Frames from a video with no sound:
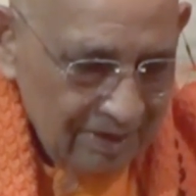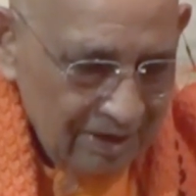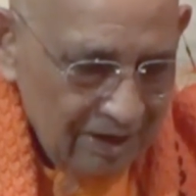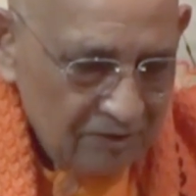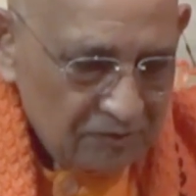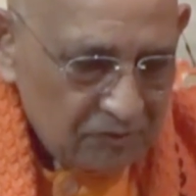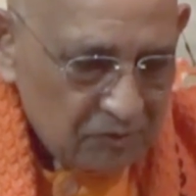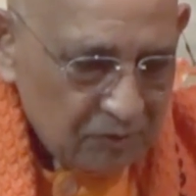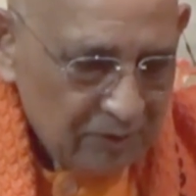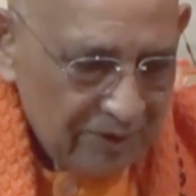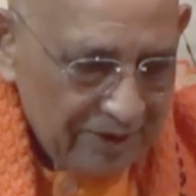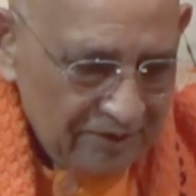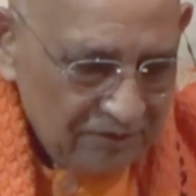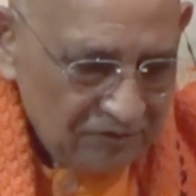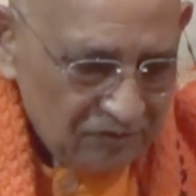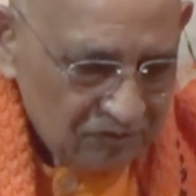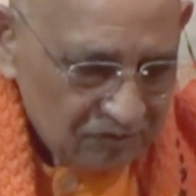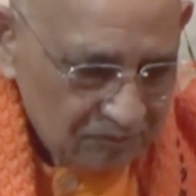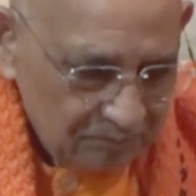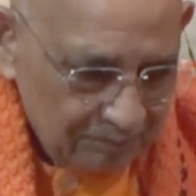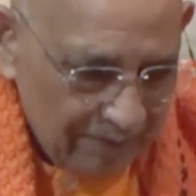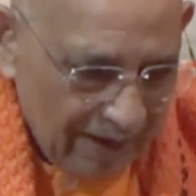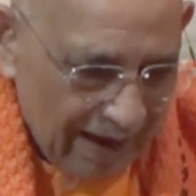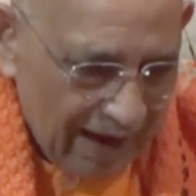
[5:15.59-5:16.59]
is to
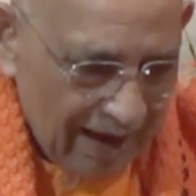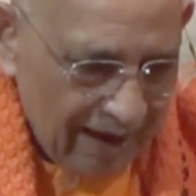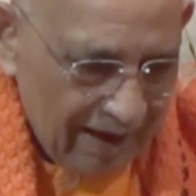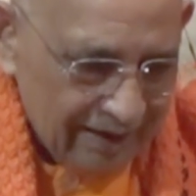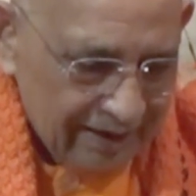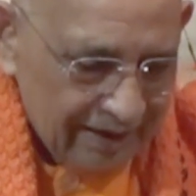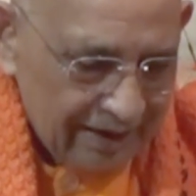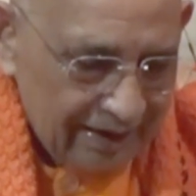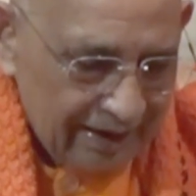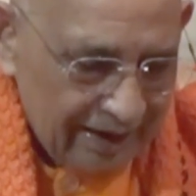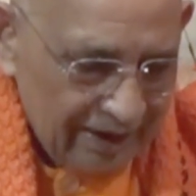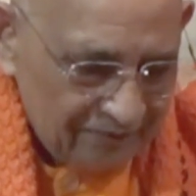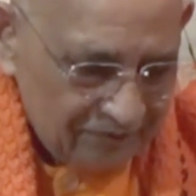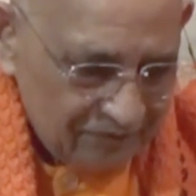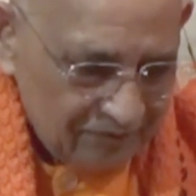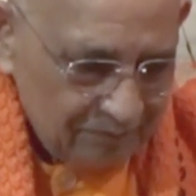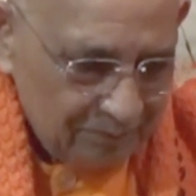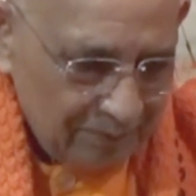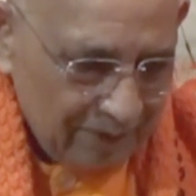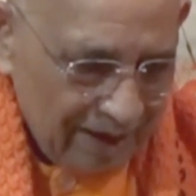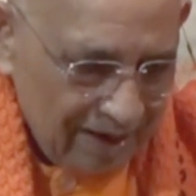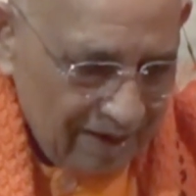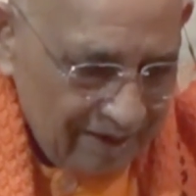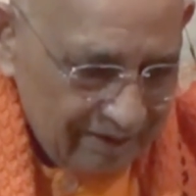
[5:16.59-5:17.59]
inspire an
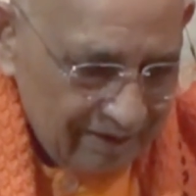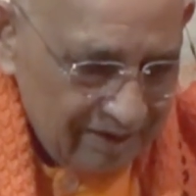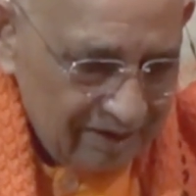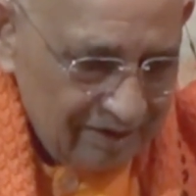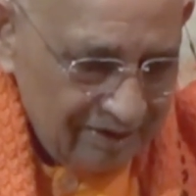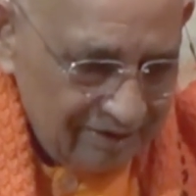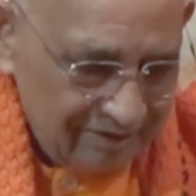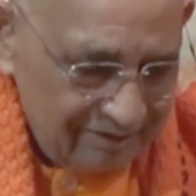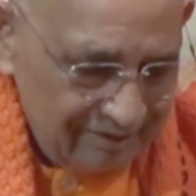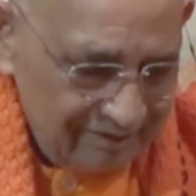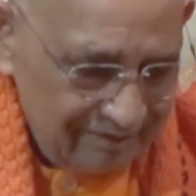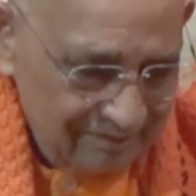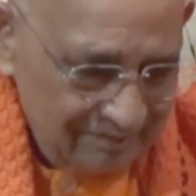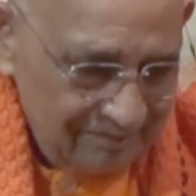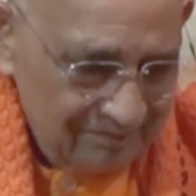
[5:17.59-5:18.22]
aspirant.